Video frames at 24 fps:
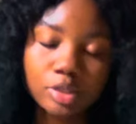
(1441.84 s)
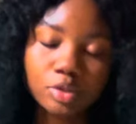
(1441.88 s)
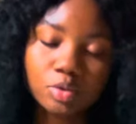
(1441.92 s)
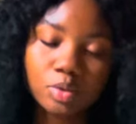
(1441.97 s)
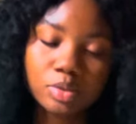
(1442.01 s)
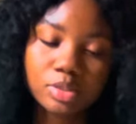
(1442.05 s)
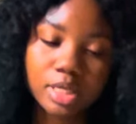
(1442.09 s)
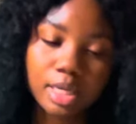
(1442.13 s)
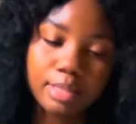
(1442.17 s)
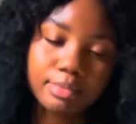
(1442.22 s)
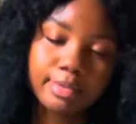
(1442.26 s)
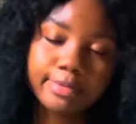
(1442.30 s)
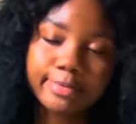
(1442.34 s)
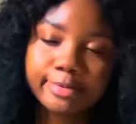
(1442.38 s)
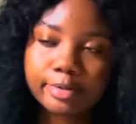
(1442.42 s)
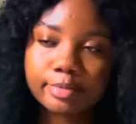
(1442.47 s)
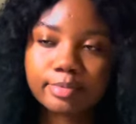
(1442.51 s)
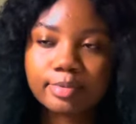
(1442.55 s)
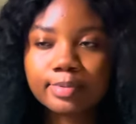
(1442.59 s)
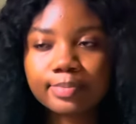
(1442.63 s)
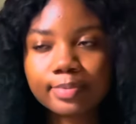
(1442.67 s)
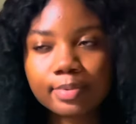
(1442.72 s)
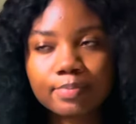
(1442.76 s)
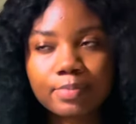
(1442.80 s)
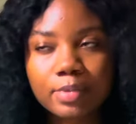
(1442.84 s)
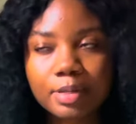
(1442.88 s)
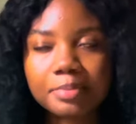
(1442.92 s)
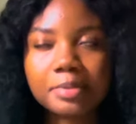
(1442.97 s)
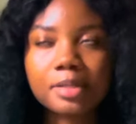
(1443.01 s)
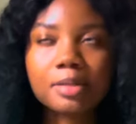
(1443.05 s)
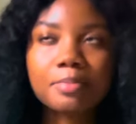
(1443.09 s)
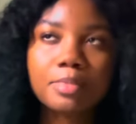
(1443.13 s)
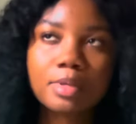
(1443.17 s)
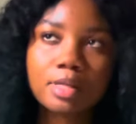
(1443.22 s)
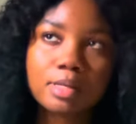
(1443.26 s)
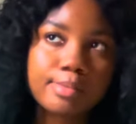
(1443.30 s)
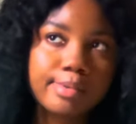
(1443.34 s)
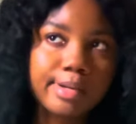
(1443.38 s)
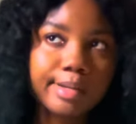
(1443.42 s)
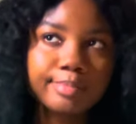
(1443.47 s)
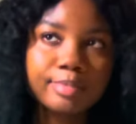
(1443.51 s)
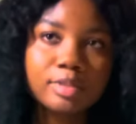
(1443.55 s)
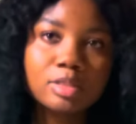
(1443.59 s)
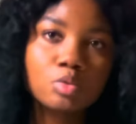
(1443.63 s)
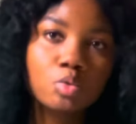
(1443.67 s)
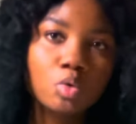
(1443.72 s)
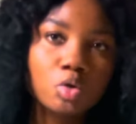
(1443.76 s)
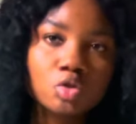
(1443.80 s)
So I was like, blah, blah, blah, blah.
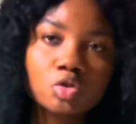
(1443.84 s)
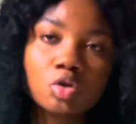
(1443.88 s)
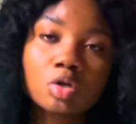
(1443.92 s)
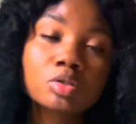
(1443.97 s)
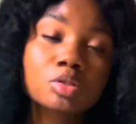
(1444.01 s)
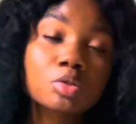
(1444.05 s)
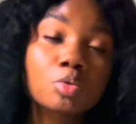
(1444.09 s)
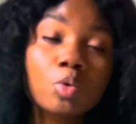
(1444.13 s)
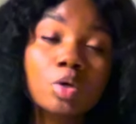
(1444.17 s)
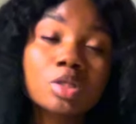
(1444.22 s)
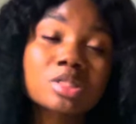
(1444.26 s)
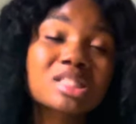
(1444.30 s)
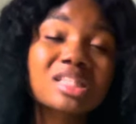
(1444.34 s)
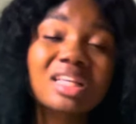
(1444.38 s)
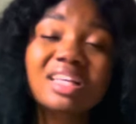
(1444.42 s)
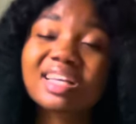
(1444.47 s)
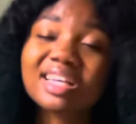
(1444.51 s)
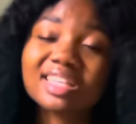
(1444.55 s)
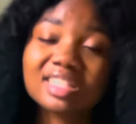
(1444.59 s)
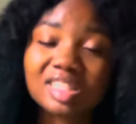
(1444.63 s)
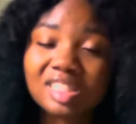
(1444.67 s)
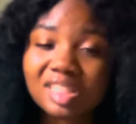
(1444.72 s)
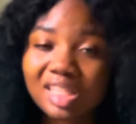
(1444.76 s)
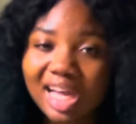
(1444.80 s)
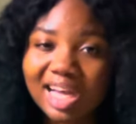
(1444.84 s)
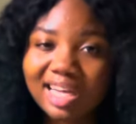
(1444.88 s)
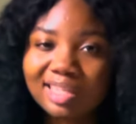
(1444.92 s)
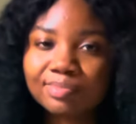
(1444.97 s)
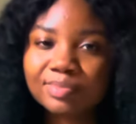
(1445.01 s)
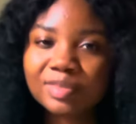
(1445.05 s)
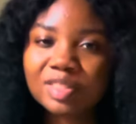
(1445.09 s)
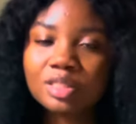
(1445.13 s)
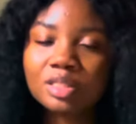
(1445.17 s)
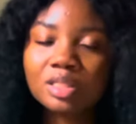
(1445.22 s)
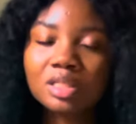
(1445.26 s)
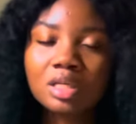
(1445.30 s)
He was singing, Sha.